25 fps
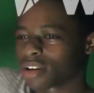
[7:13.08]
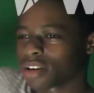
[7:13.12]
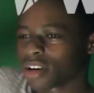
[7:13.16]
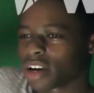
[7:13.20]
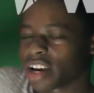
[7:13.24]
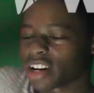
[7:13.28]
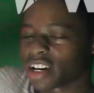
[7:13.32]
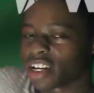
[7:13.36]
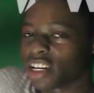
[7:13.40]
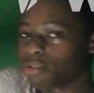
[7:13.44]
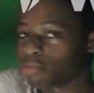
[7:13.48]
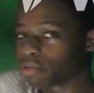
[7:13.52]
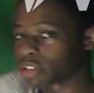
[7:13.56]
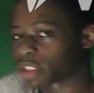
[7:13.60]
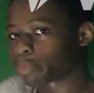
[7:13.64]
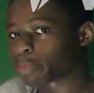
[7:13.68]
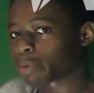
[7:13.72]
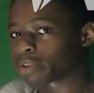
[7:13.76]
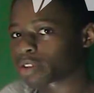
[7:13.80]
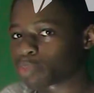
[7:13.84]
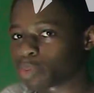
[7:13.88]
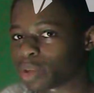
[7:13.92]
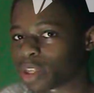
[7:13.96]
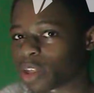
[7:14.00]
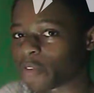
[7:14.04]
and he was
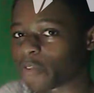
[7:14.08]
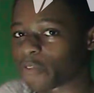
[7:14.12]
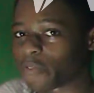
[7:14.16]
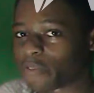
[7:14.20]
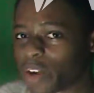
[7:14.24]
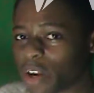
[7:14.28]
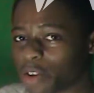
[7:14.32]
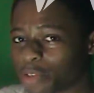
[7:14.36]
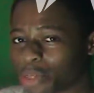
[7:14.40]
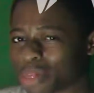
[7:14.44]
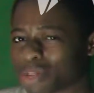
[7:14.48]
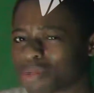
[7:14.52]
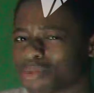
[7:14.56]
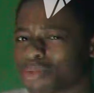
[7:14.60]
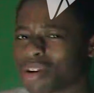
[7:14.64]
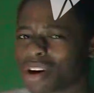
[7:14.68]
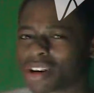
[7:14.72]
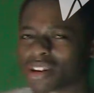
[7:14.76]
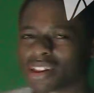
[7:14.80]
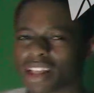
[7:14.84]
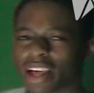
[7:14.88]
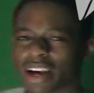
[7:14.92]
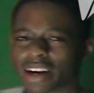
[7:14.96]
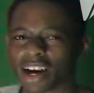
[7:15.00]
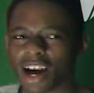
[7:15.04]
supposed to be the fifth
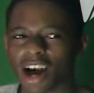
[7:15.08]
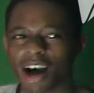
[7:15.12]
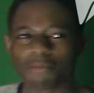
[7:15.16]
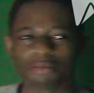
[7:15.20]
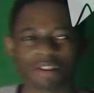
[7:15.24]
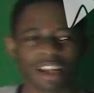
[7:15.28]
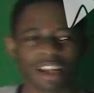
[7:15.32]
one. Like I'm